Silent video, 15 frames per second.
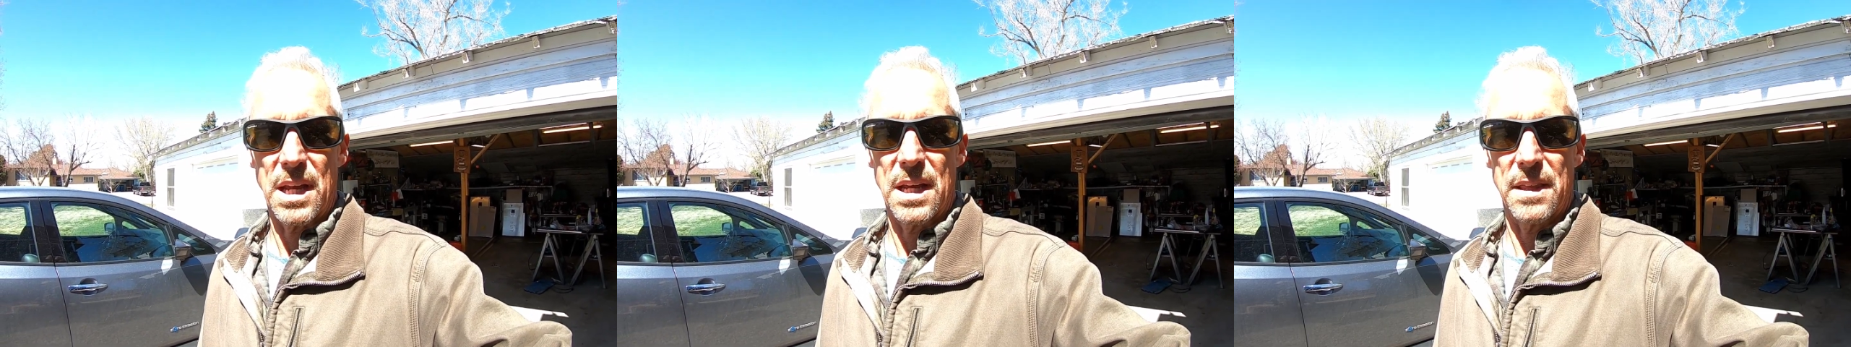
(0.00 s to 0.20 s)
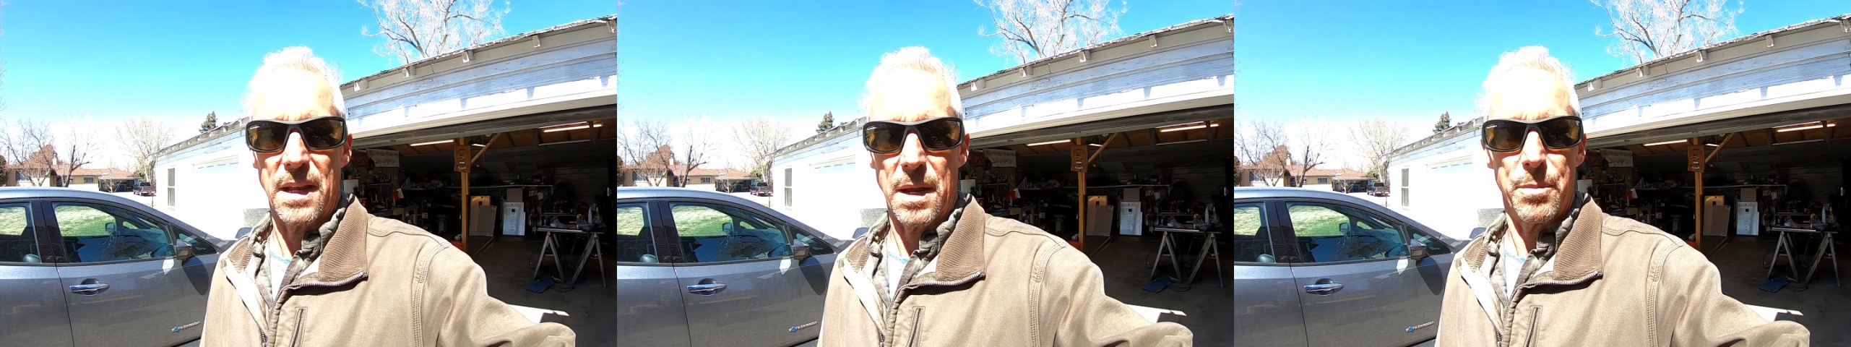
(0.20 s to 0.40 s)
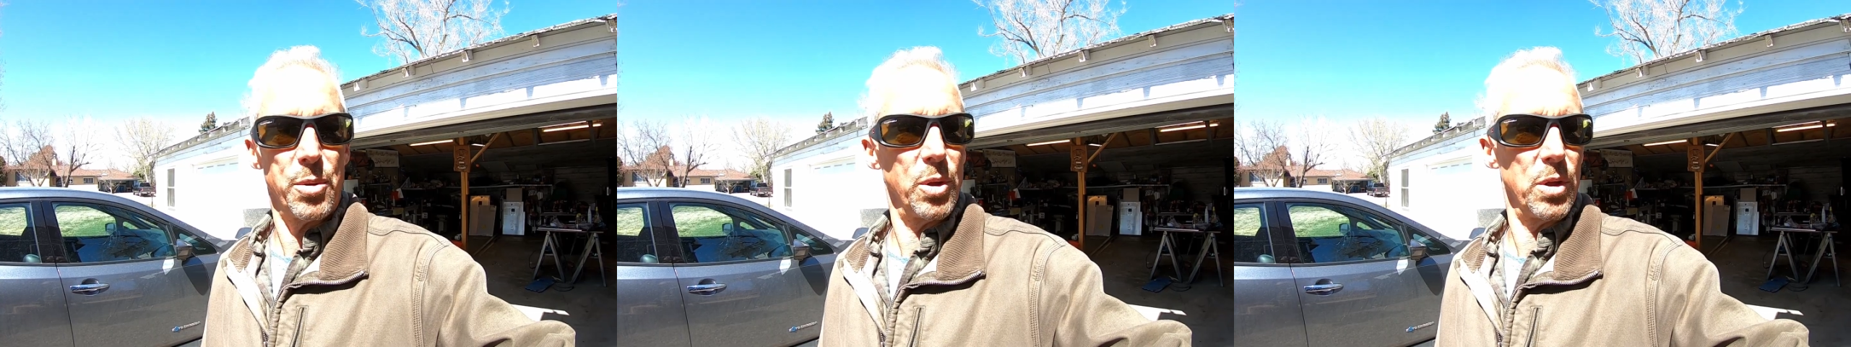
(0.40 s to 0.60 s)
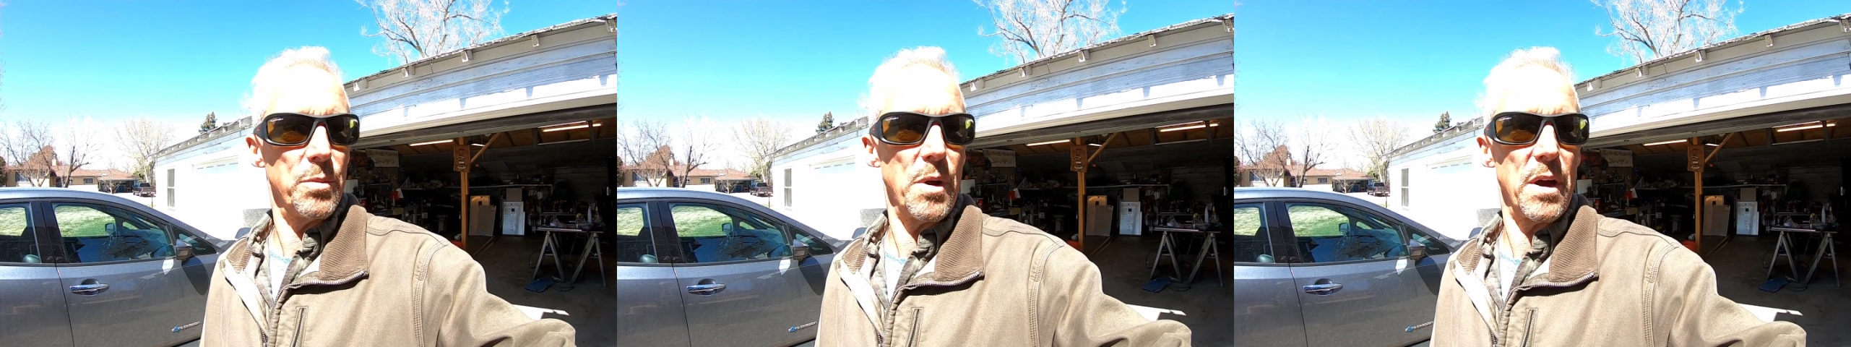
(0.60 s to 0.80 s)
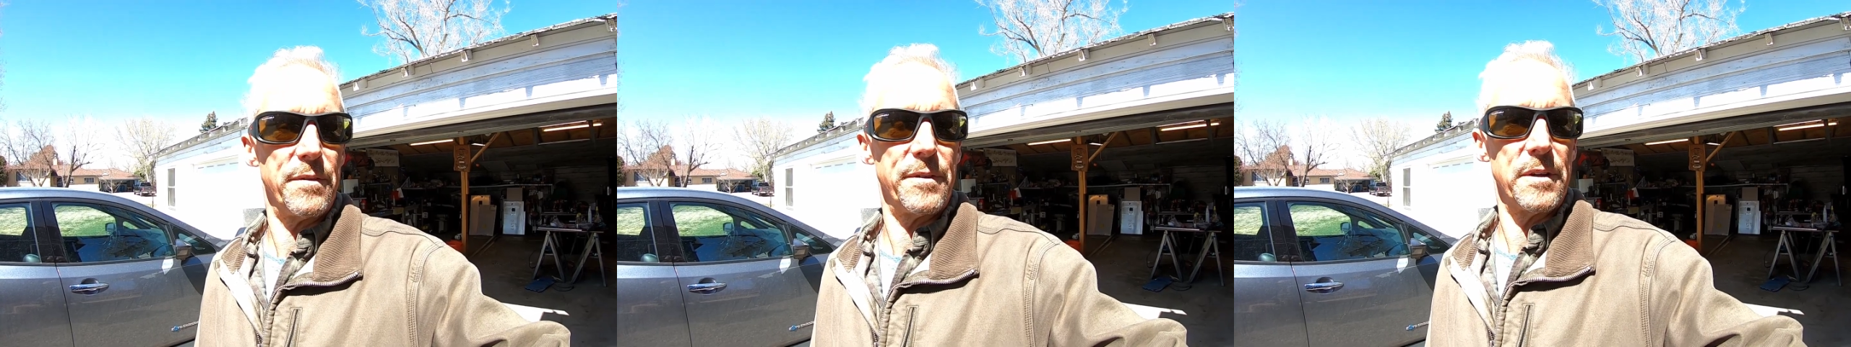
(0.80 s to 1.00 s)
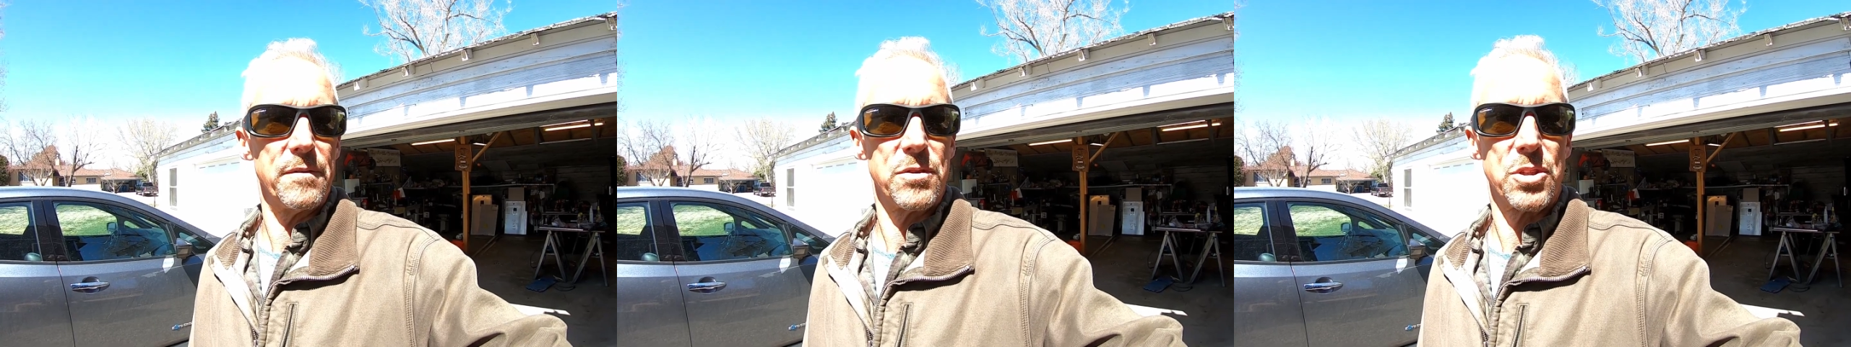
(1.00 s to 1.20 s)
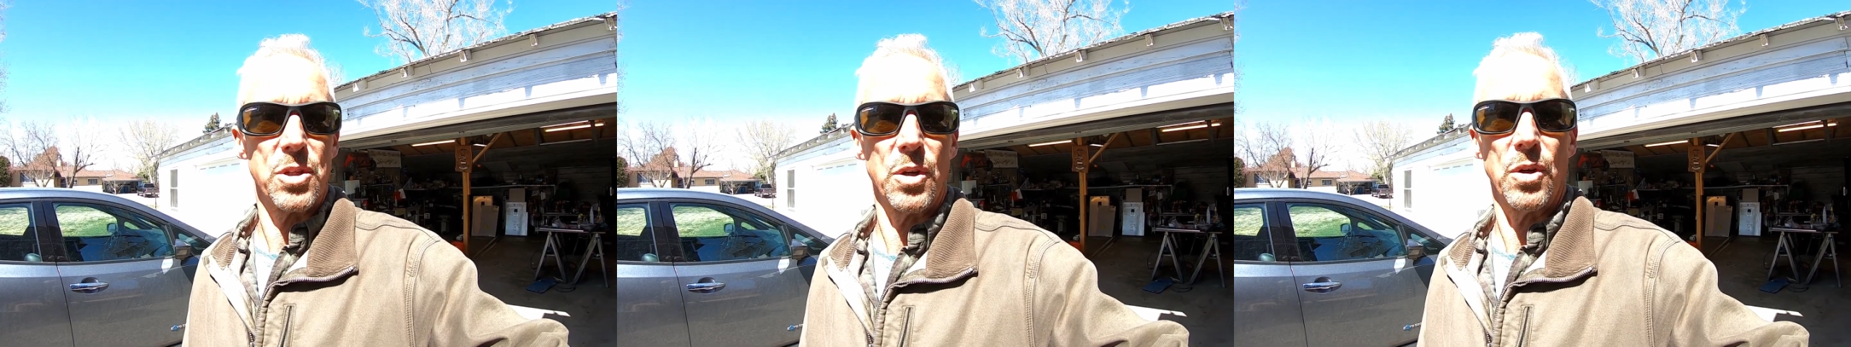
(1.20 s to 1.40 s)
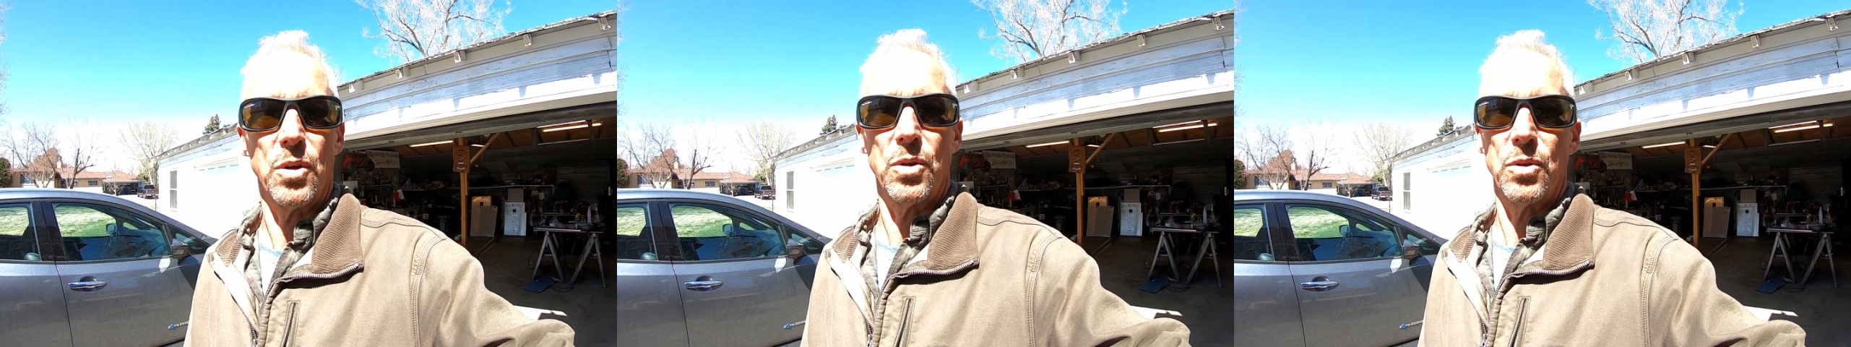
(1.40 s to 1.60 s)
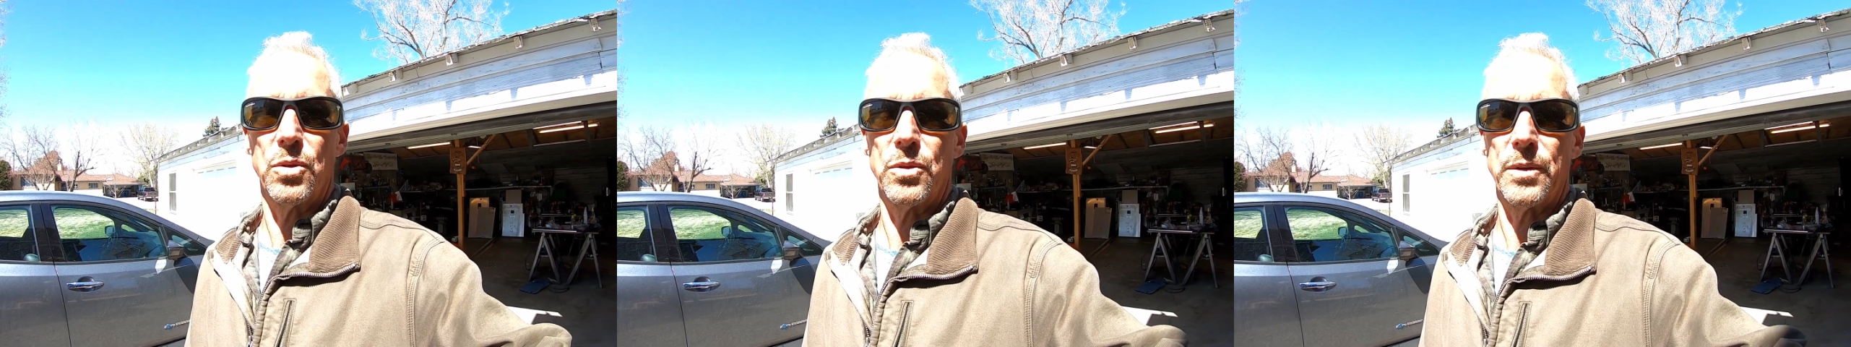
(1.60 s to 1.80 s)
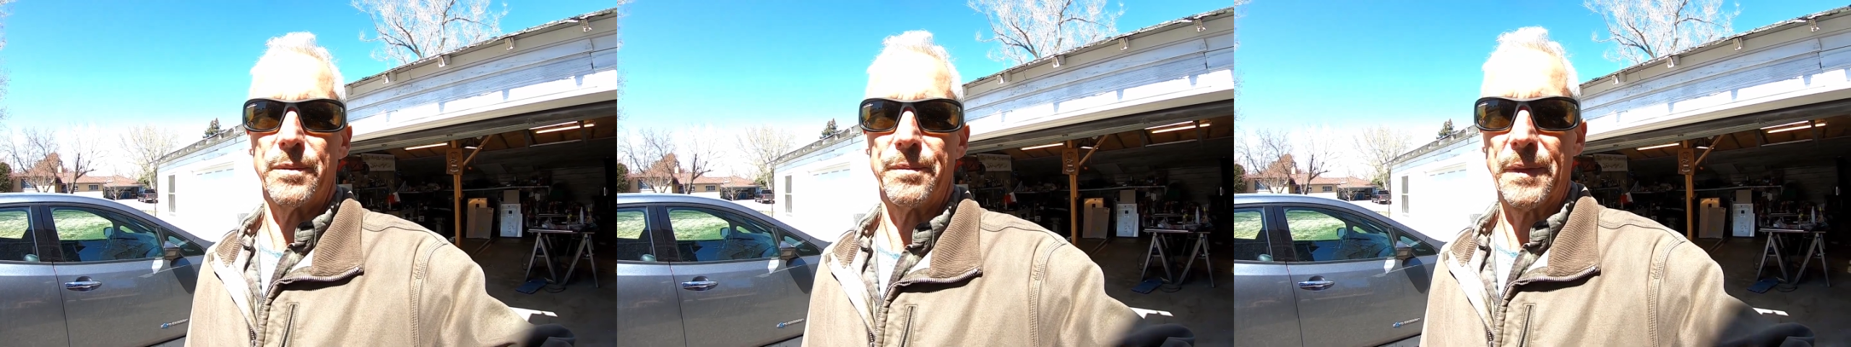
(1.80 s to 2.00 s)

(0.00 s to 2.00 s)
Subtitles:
A that I pulled them off of. So